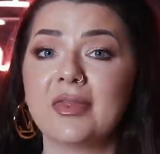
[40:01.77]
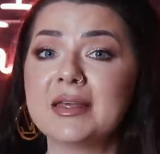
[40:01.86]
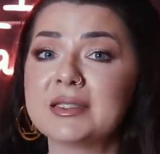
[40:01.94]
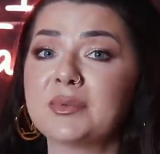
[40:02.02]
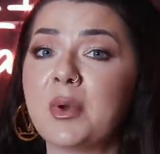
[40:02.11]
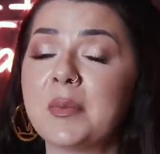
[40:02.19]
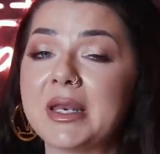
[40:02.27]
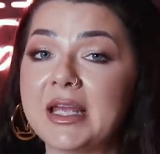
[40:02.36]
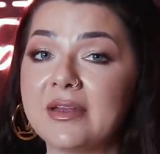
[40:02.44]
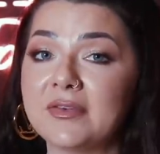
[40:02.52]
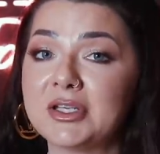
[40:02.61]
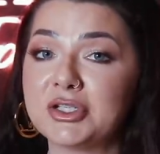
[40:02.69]
This woman
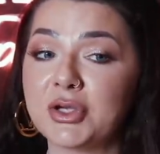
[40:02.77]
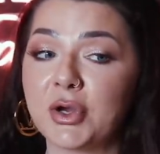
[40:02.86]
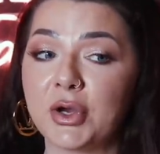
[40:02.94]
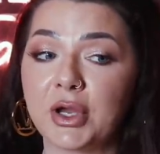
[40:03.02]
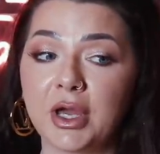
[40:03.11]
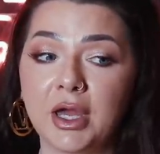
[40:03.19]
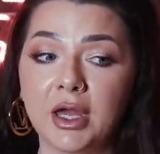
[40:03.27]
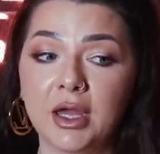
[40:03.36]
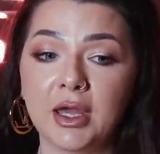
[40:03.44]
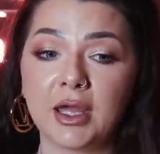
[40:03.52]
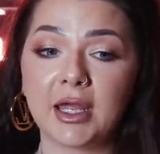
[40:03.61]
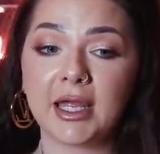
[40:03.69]
even took
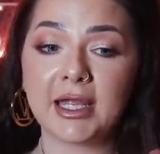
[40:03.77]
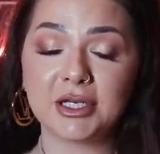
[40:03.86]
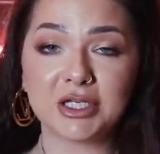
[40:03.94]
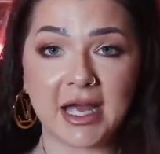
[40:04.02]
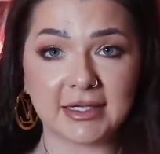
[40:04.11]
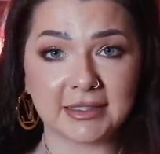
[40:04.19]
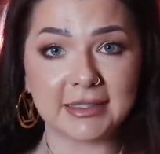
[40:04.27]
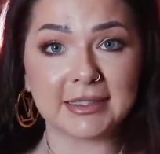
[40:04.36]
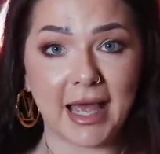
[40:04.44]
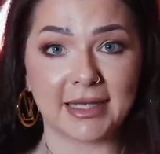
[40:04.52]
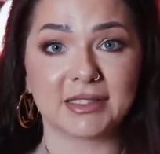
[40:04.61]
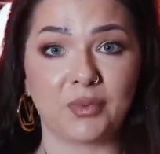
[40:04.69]
Ejaz's
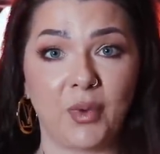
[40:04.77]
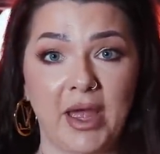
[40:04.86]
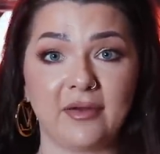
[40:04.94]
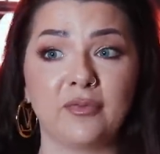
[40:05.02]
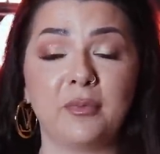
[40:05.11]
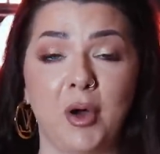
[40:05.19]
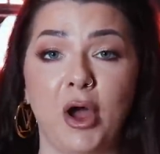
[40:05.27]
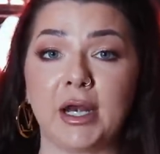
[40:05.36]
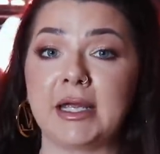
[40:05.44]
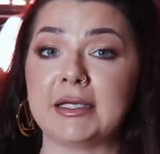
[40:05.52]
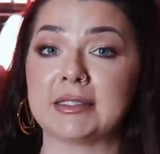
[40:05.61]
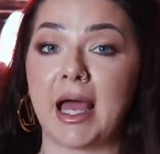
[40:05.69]
ex-wife
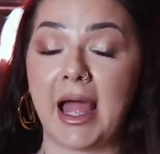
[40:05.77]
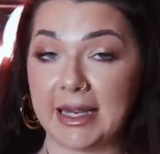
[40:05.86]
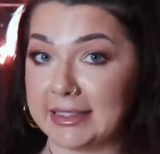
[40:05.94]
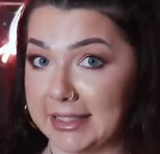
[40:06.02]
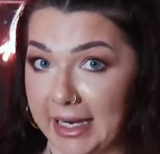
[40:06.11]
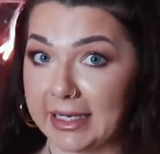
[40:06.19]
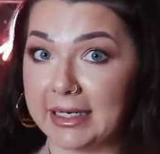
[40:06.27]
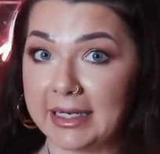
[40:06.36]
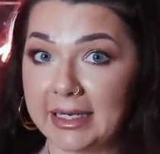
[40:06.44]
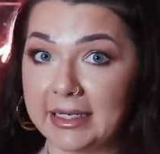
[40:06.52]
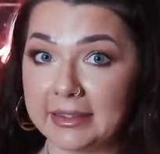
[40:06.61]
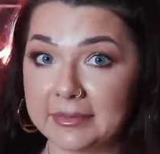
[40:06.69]
Bonnie's
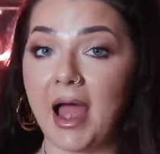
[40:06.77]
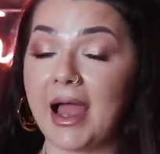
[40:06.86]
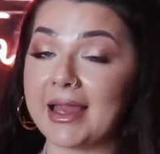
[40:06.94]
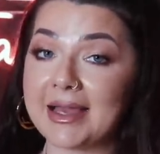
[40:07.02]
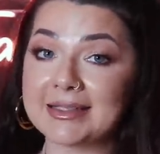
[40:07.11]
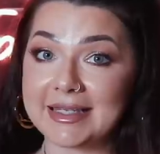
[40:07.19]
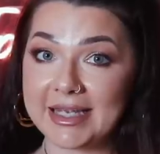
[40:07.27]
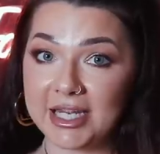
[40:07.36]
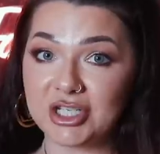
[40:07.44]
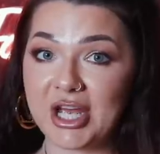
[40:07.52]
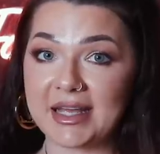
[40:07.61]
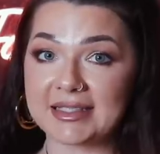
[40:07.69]
identity. I guess
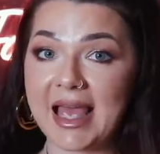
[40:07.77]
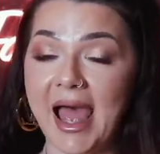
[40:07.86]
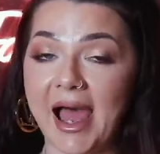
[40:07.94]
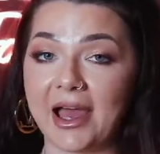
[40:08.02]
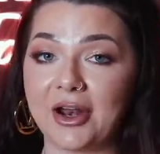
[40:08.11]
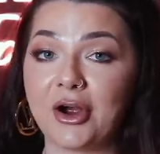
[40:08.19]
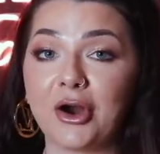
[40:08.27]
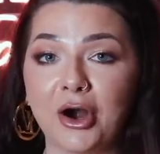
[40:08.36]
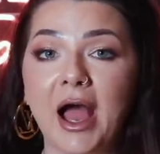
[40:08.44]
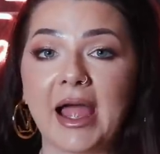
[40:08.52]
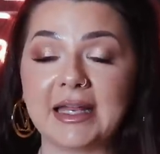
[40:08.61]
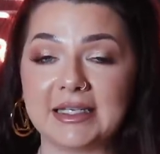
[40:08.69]
Ejaz had her
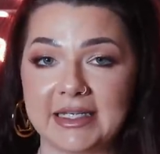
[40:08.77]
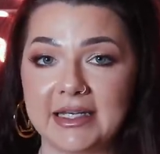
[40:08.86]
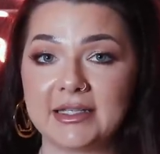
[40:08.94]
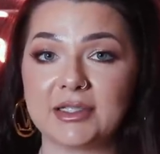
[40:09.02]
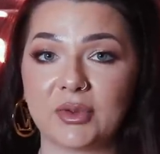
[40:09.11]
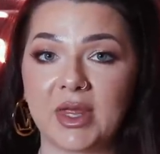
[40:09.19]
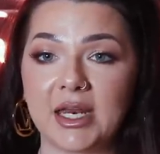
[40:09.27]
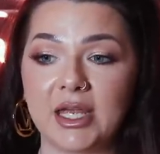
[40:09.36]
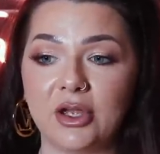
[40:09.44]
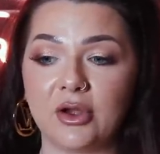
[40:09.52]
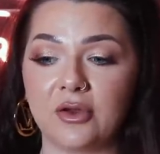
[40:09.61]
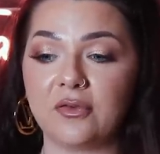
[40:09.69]
ID so that
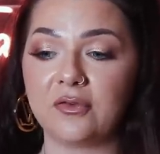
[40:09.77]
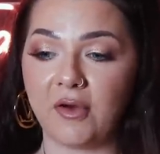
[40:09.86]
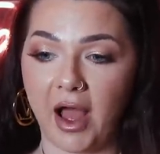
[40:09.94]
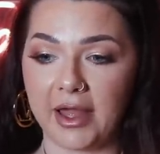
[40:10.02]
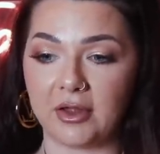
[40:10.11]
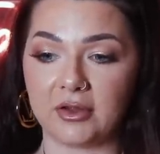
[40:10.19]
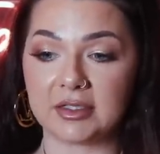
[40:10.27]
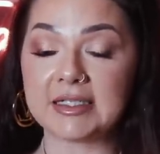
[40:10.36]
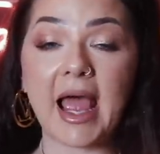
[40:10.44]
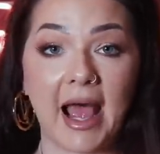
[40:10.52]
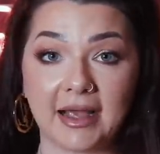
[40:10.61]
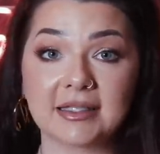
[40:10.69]
he could file
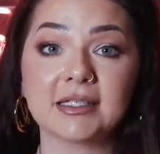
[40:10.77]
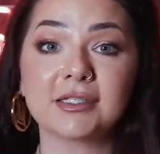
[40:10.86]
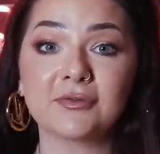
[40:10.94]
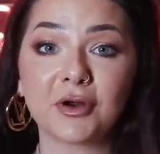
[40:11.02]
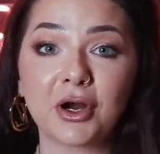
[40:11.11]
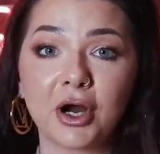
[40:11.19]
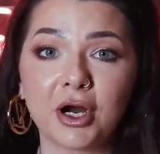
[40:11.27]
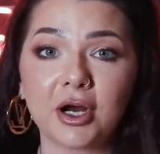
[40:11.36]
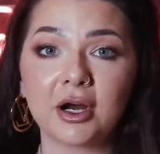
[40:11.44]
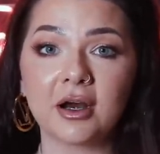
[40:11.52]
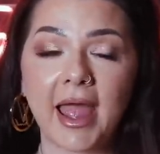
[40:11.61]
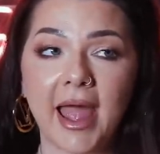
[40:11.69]
taxes for
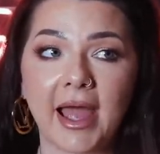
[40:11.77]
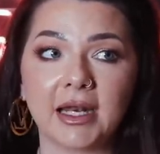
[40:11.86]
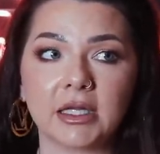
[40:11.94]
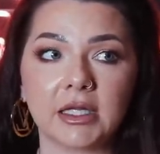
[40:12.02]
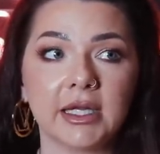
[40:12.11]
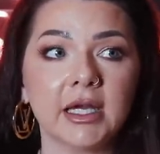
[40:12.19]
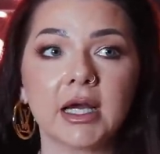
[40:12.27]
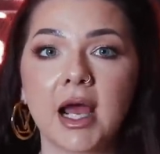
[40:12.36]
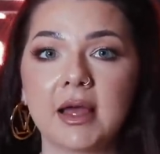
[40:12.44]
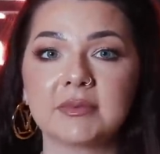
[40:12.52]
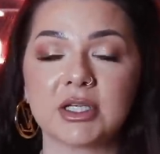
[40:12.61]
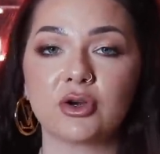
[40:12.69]
her, and Leah
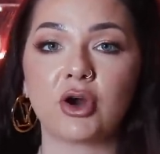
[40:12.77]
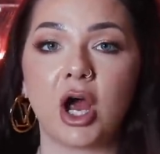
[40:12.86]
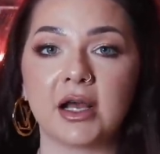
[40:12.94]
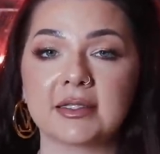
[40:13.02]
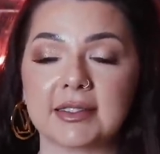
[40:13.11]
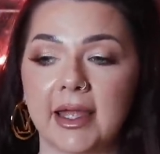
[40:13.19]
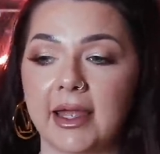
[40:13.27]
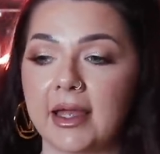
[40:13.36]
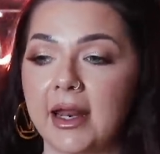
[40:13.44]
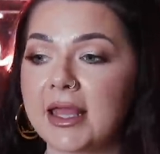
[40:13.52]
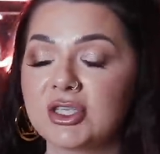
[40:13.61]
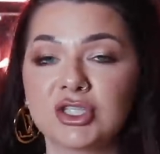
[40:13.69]
comes across it
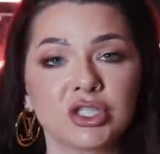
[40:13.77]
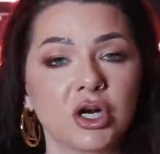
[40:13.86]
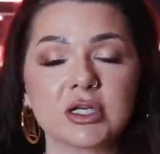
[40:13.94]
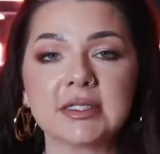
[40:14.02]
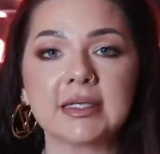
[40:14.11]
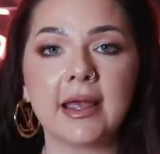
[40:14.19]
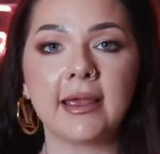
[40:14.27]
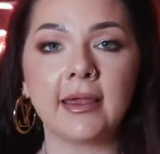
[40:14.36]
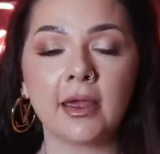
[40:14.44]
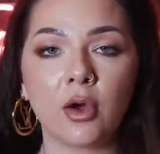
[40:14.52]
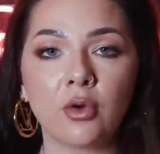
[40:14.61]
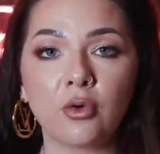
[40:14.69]
and starts
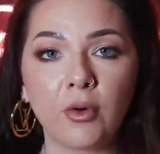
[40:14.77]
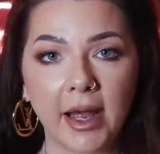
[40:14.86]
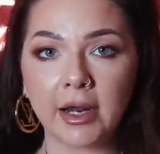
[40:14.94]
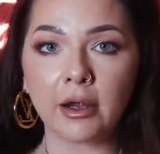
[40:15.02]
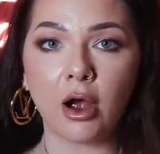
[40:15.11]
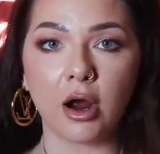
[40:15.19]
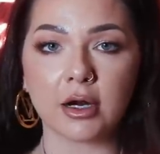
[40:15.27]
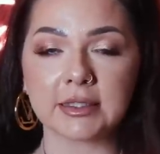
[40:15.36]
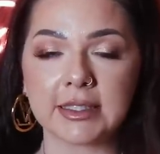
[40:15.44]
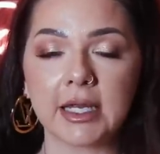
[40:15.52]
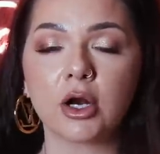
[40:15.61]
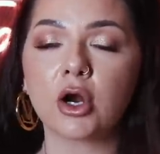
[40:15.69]
taking out credit cards
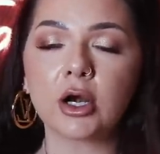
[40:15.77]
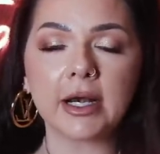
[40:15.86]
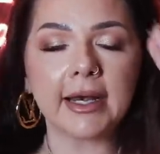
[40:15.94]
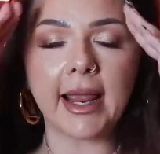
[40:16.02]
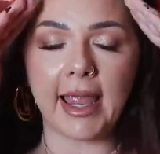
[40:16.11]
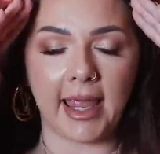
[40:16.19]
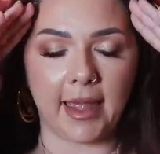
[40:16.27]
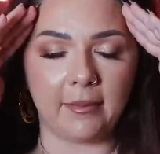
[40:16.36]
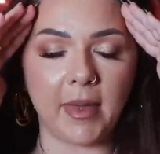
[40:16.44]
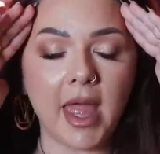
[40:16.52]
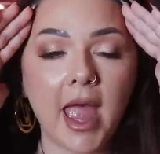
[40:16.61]
in her name,